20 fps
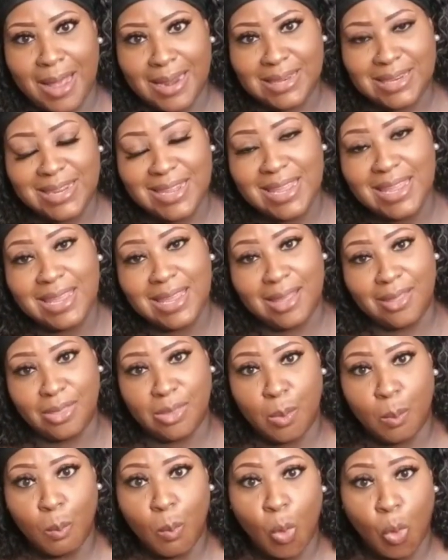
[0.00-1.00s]
tea in the
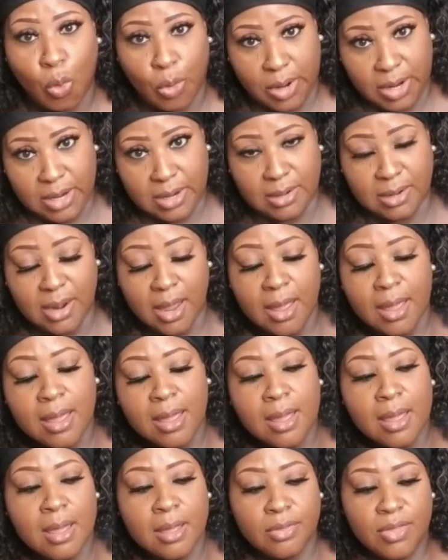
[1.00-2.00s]
morning.
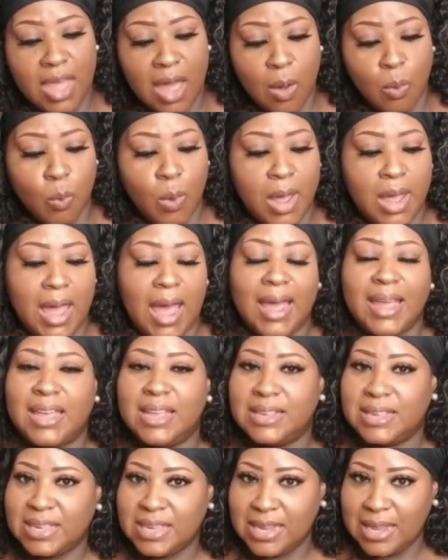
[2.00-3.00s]
That way I can
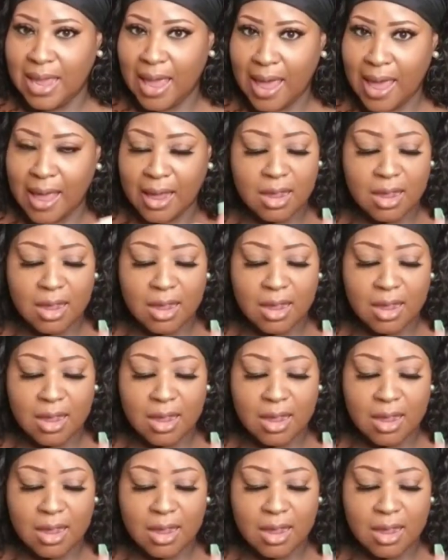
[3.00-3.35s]
see how,